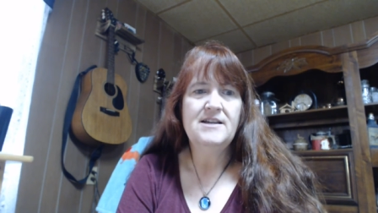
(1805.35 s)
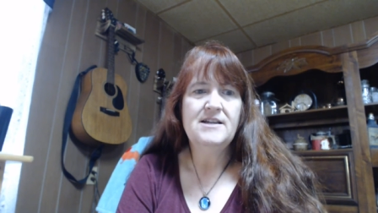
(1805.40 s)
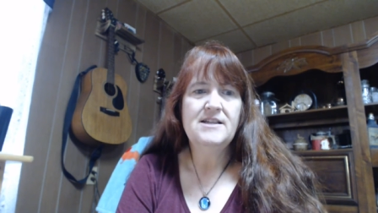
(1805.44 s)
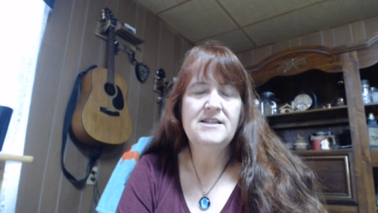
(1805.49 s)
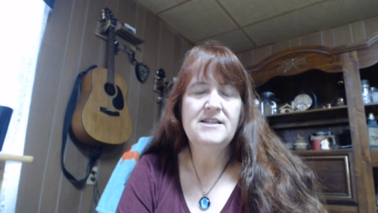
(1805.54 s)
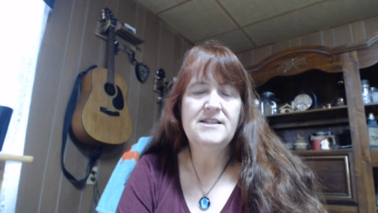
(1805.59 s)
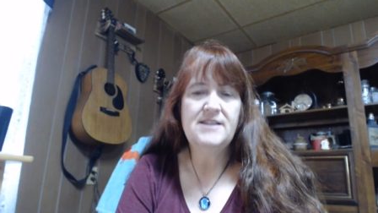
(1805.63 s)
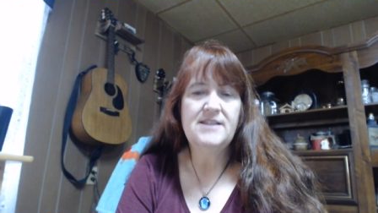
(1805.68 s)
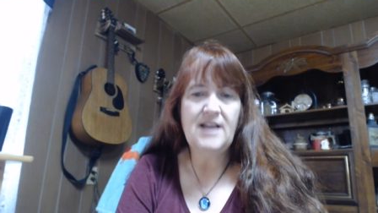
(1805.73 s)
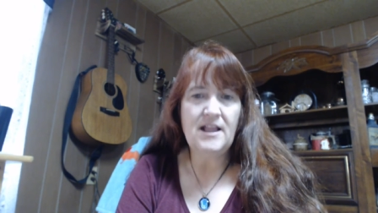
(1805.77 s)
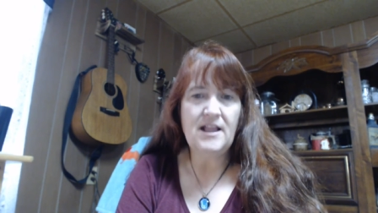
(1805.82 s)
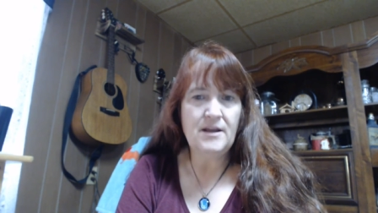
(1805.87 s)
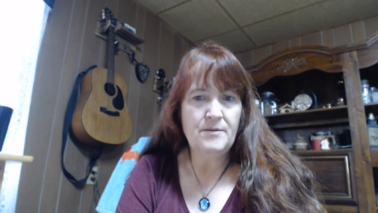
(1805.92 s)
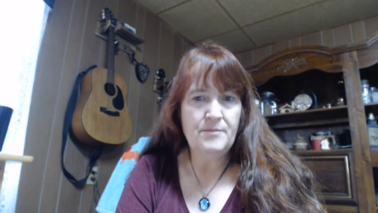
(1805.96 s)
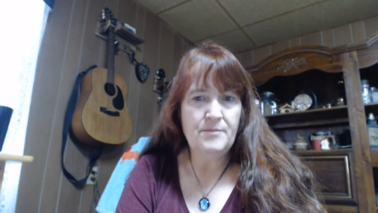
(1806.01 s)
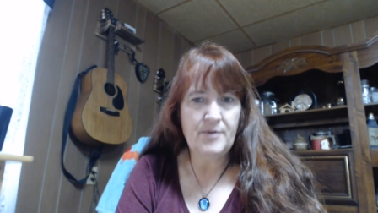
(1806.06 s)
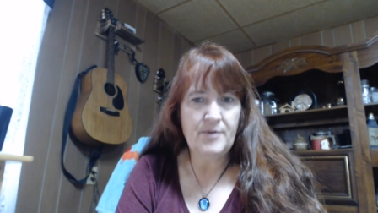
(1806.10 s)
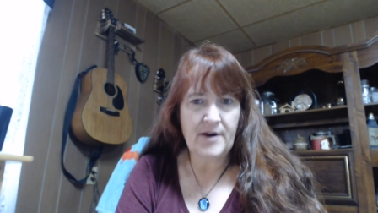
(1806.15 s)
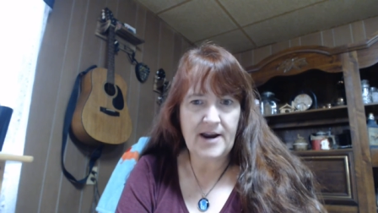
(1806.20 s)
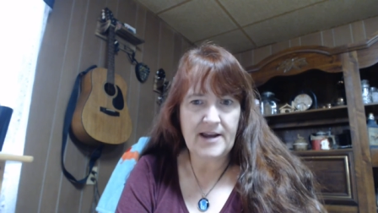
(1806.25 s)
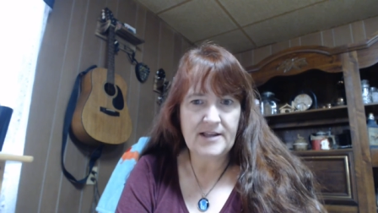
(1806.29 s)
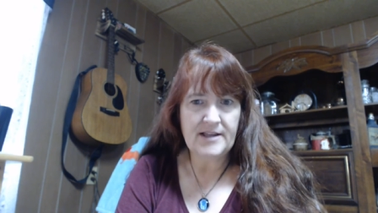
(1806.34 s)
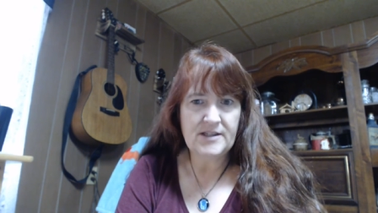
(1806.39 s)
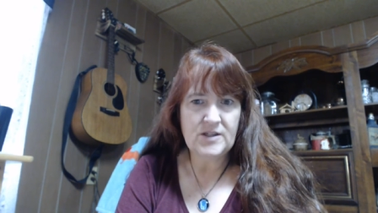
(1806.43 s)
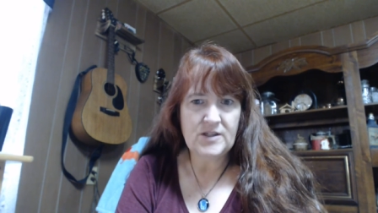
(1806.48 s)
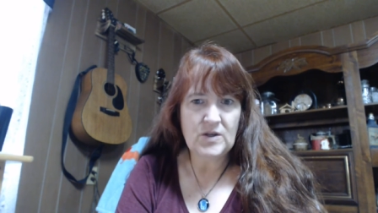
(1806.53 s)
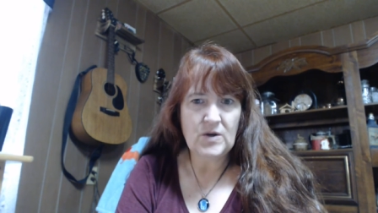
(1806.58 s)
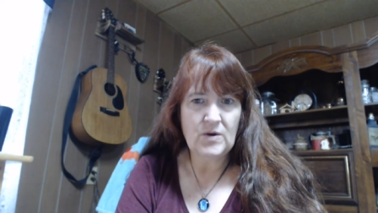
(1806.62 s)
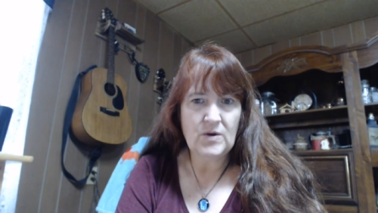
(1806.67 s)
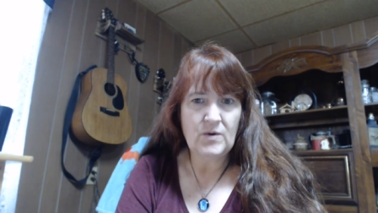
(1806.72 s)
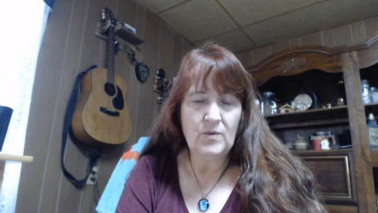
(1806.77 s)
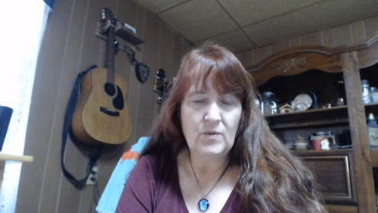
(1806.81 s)
celebrates
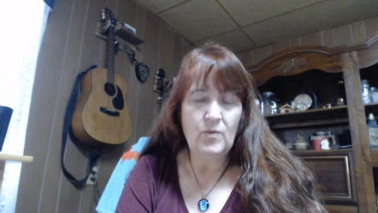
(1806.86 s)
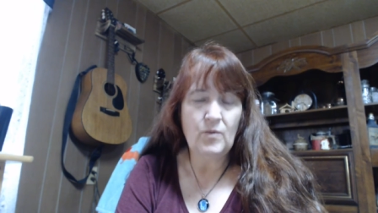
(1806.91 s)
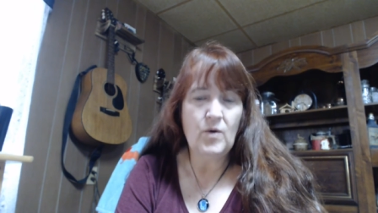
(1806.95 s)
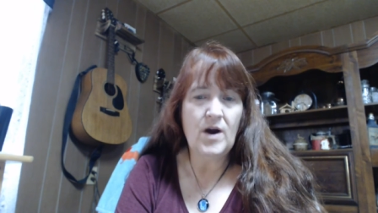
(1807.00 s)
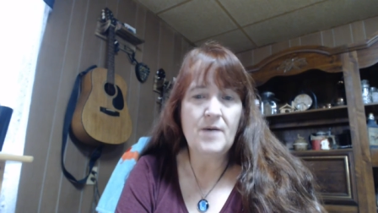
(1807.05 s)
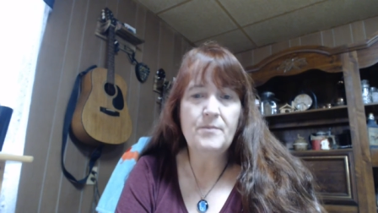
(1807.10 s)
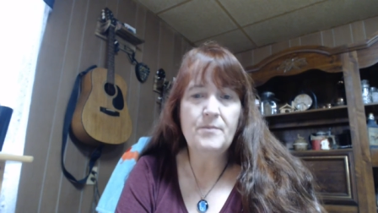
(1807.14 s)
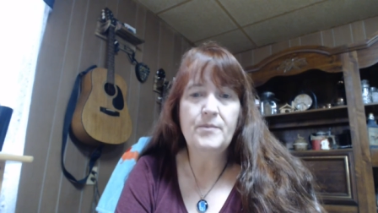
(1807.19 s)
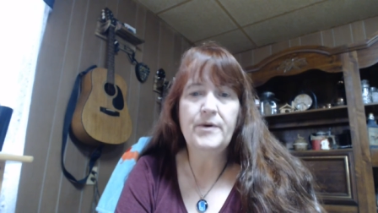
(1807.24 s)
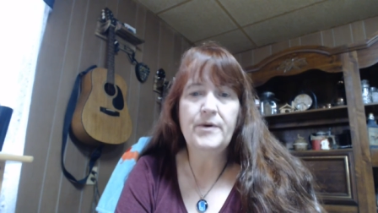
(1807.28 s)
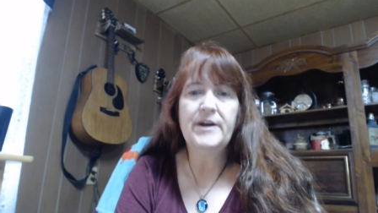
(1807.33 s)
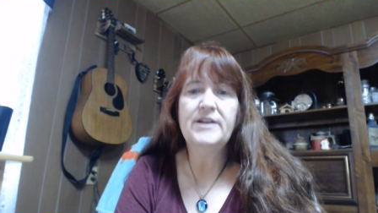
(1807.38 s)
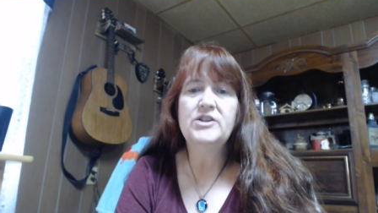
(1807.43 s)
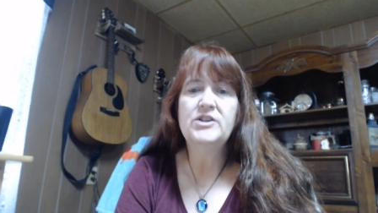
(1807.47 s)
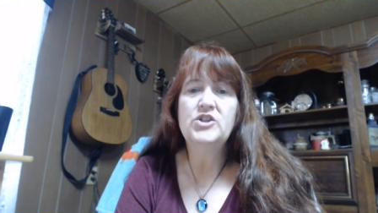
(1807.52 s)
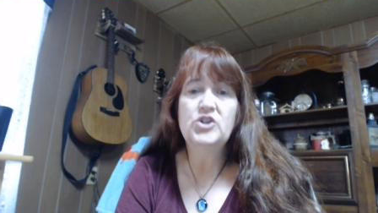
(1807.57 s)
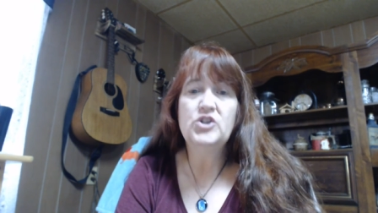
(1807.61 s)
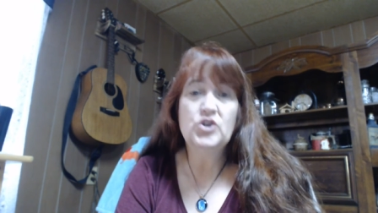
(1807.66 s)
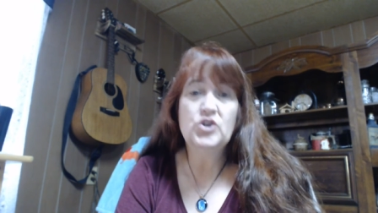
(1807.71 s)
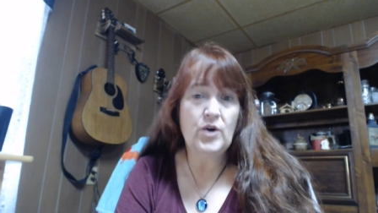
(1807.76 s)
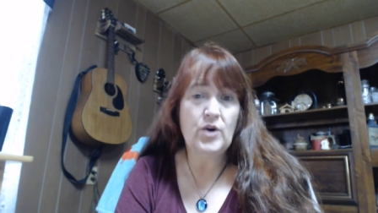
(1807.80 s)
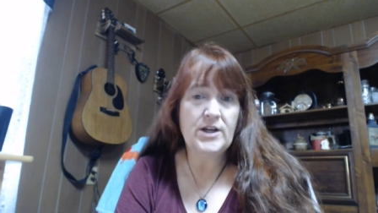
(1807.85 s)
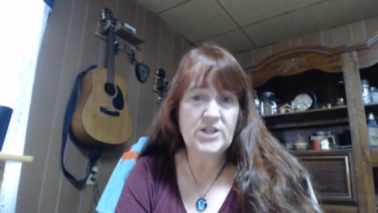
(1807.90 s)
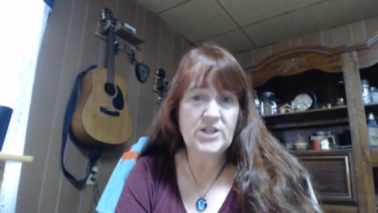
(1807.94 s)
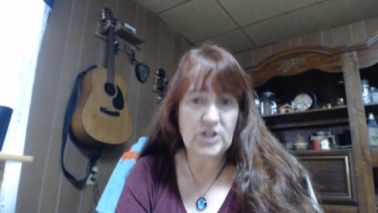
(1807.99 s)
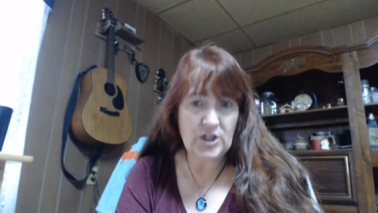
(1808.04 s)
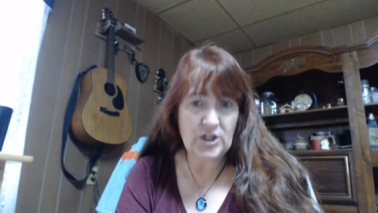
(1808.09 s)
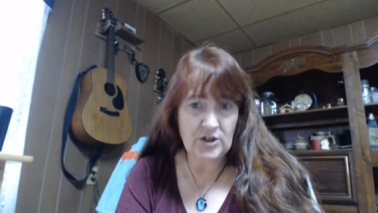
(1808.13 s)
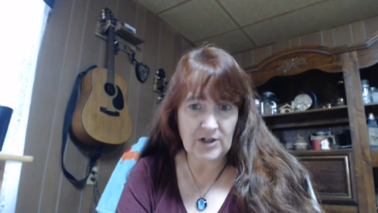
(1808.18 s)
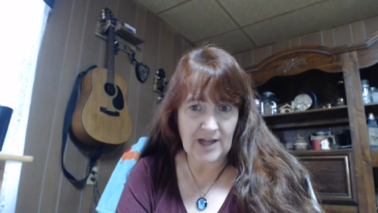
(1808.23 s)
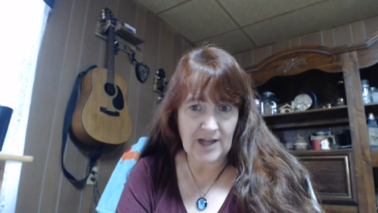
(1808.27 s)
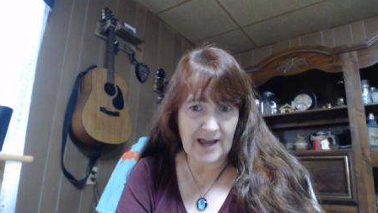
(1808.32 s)
what brings joy to
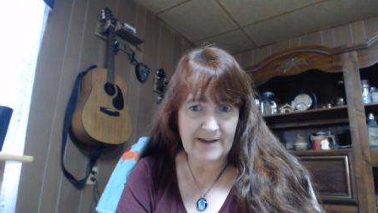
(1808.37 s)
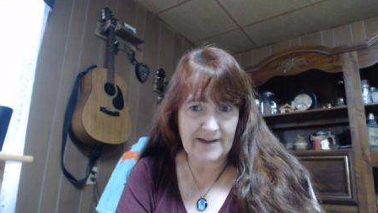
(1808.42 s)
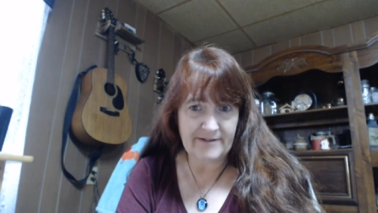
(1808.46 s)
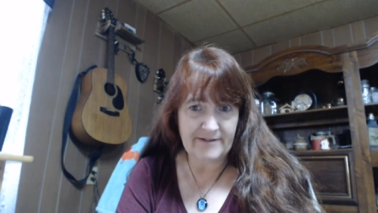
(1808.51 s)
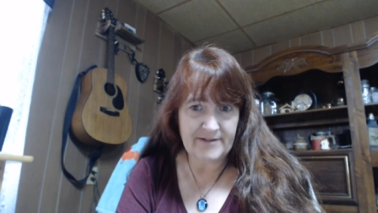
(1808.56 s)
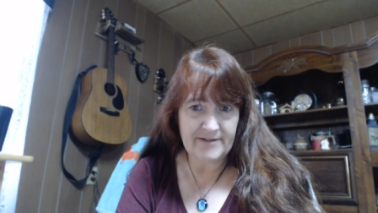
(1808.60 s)
your life